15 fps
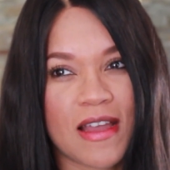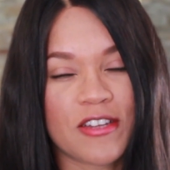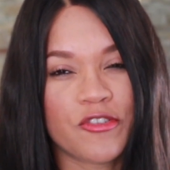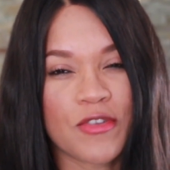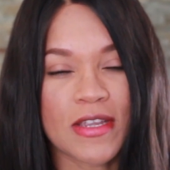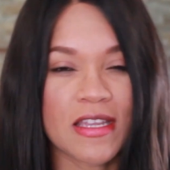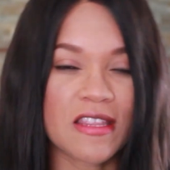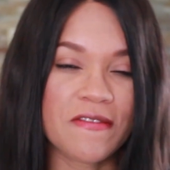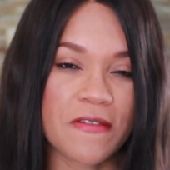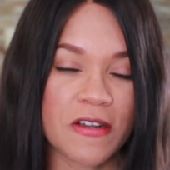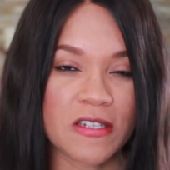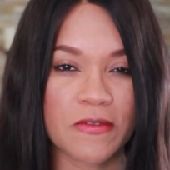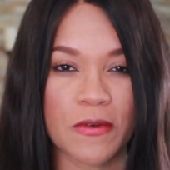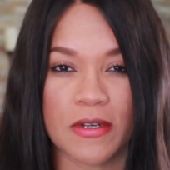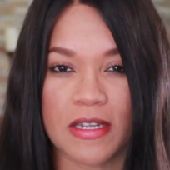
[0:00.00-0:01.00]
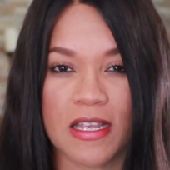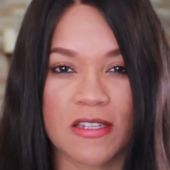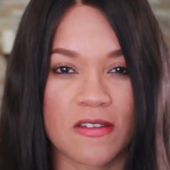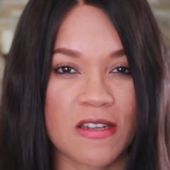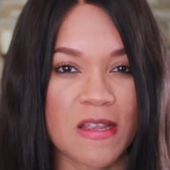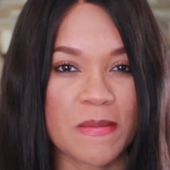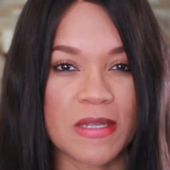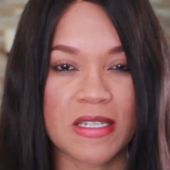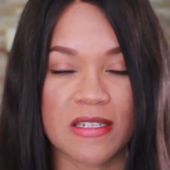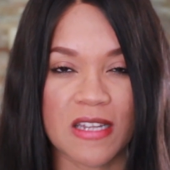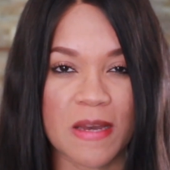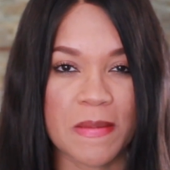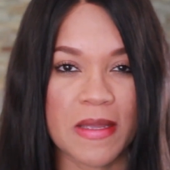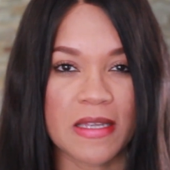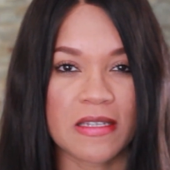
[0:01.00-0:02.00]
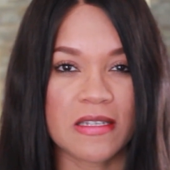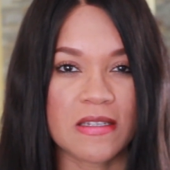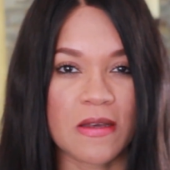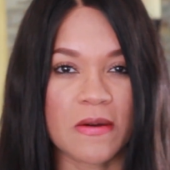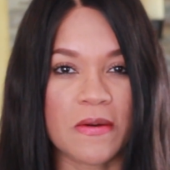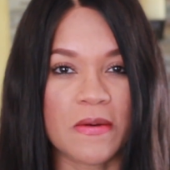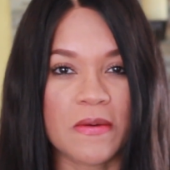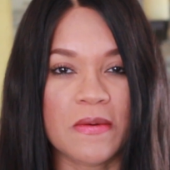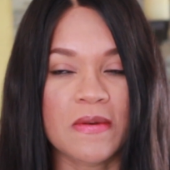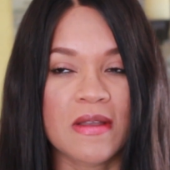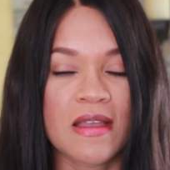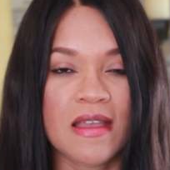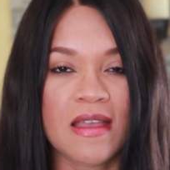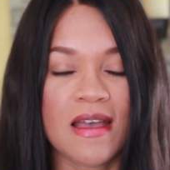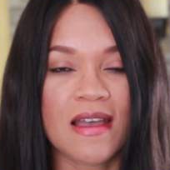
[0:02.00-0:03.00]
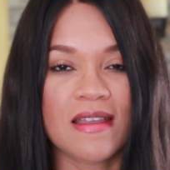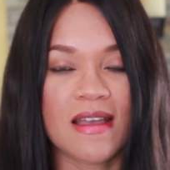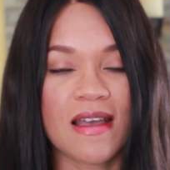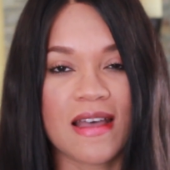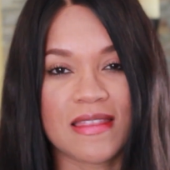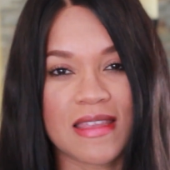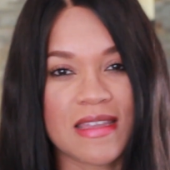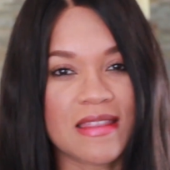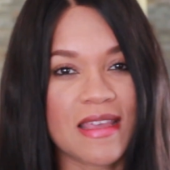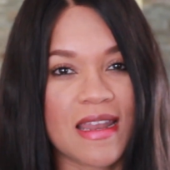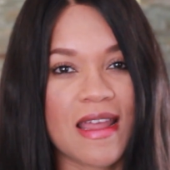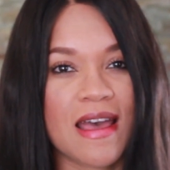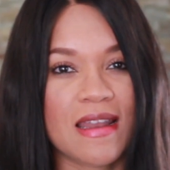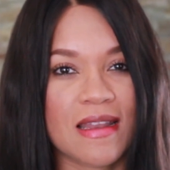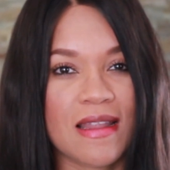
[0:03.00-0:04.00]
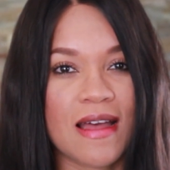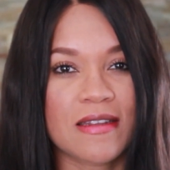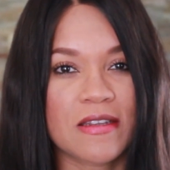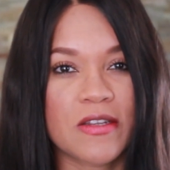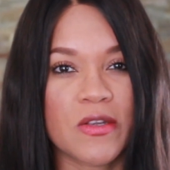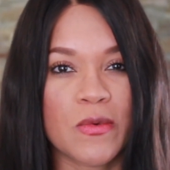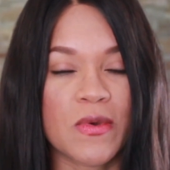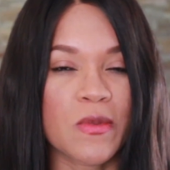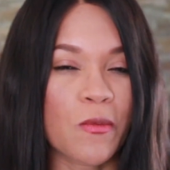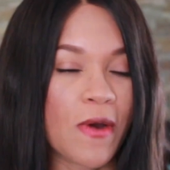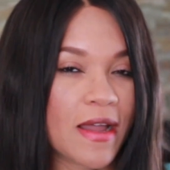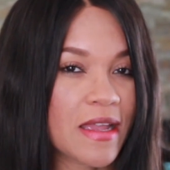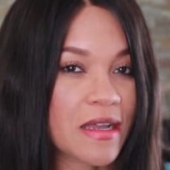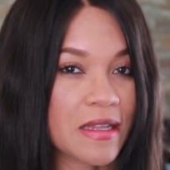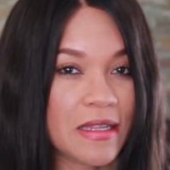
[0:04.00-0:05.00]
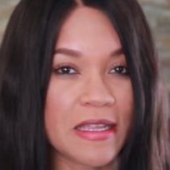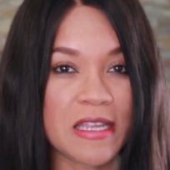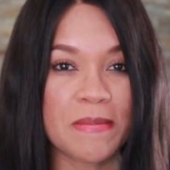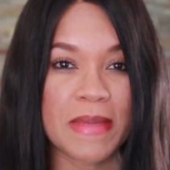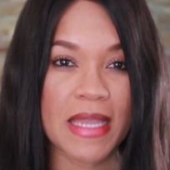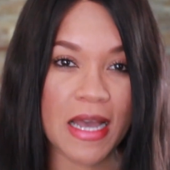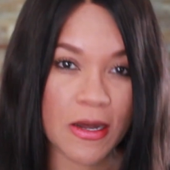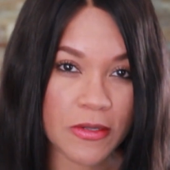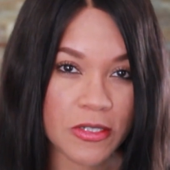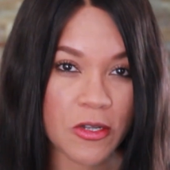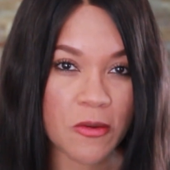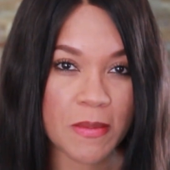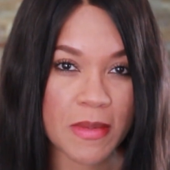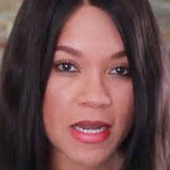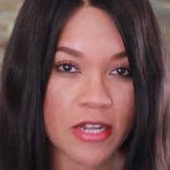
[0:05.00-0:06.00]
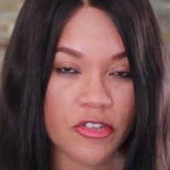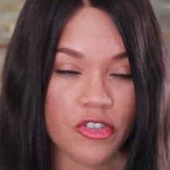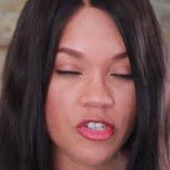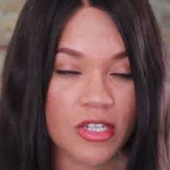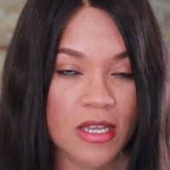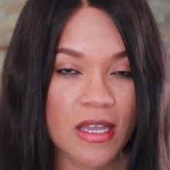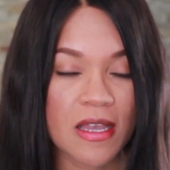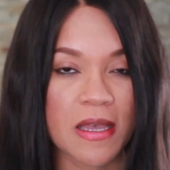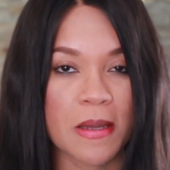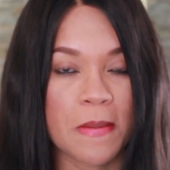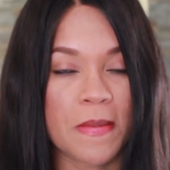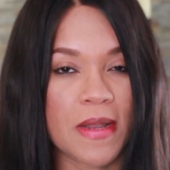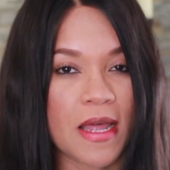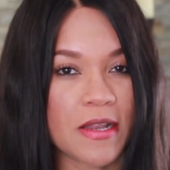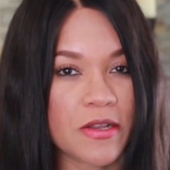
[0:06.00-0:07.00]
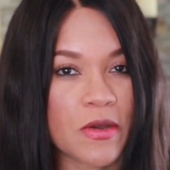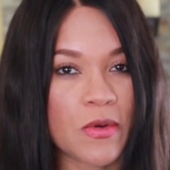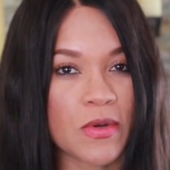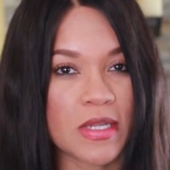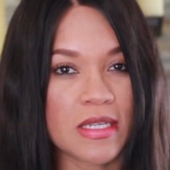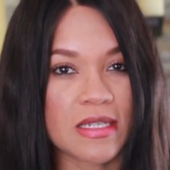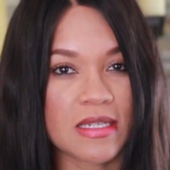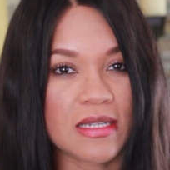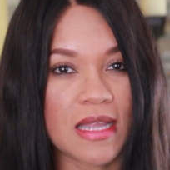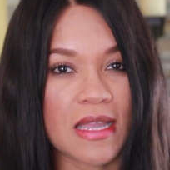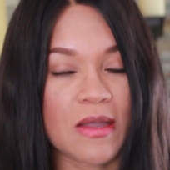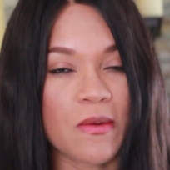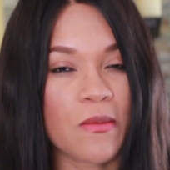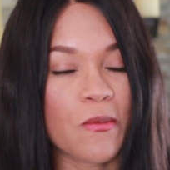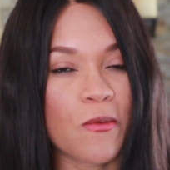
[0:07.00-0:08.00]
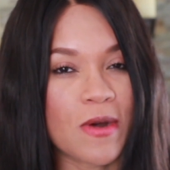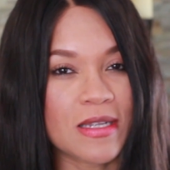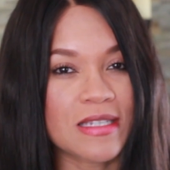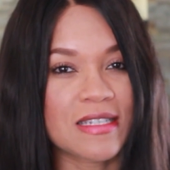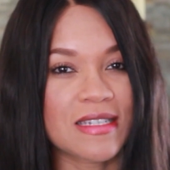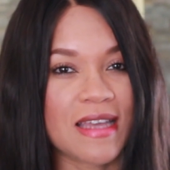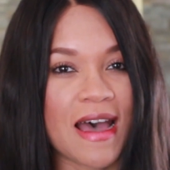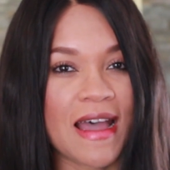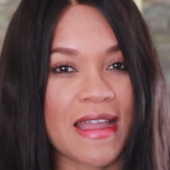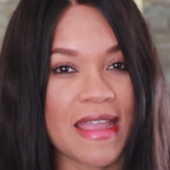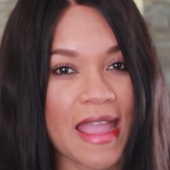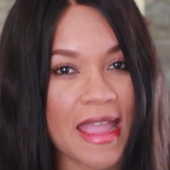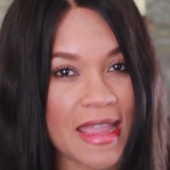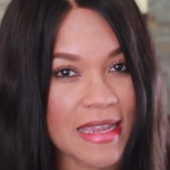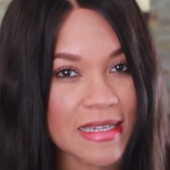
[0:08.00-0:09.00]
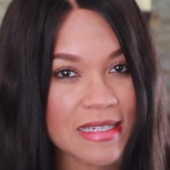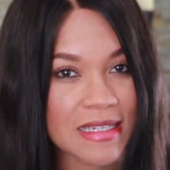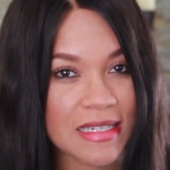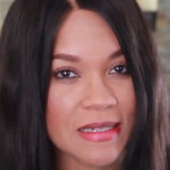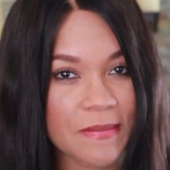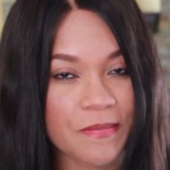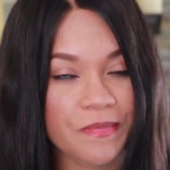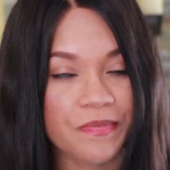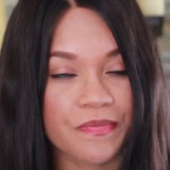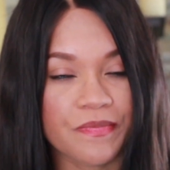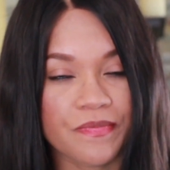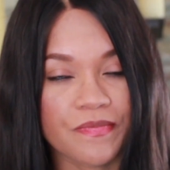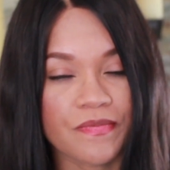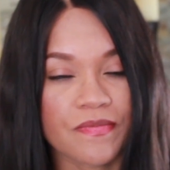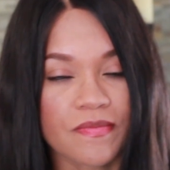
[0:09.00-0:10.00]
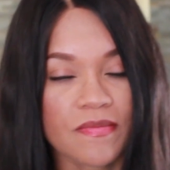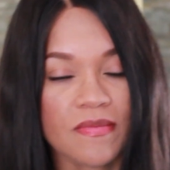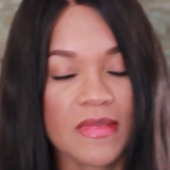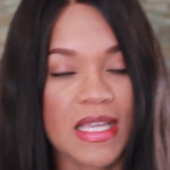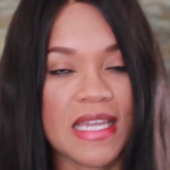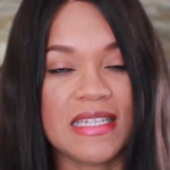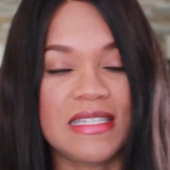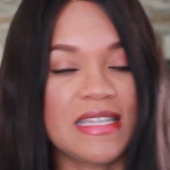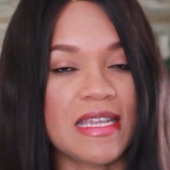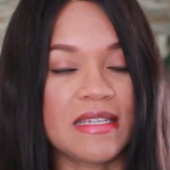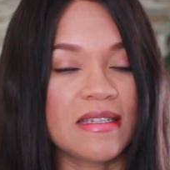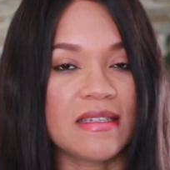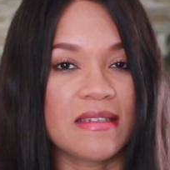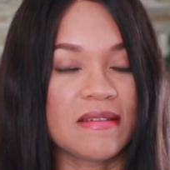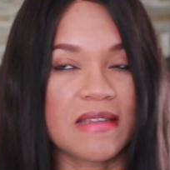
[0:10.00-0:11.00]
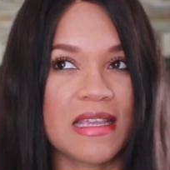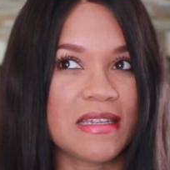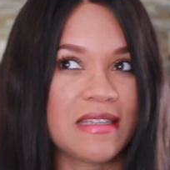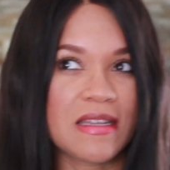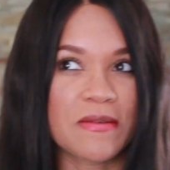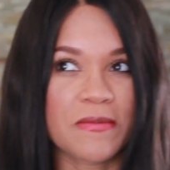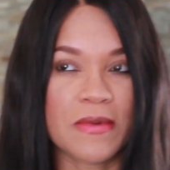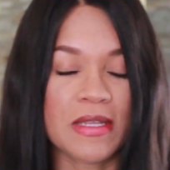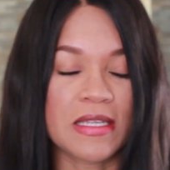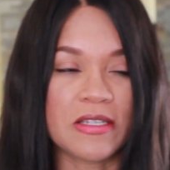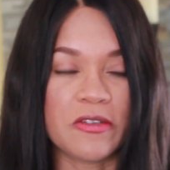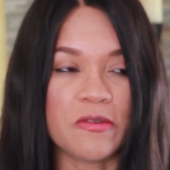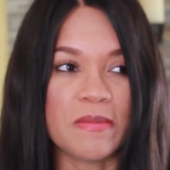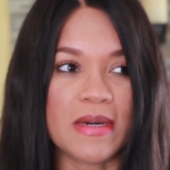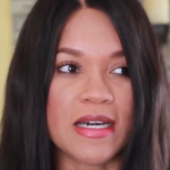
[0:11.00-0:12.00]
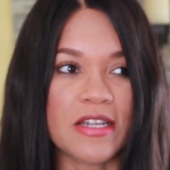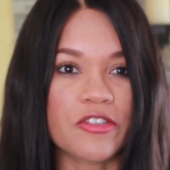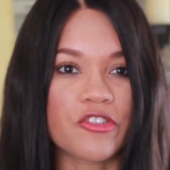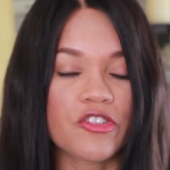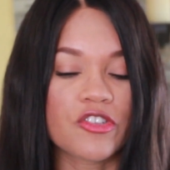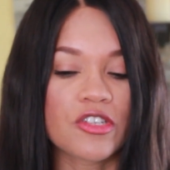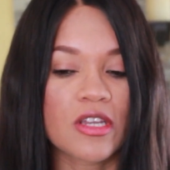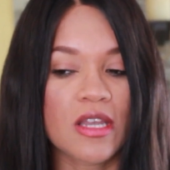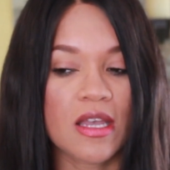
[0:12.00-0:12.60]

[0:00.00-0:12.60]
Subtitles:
drank it the first 4 days on empty stomach, so I think that had a lot to do with why it cleaned me out so much. But I noticed, like, once I ate, it didn't really do much.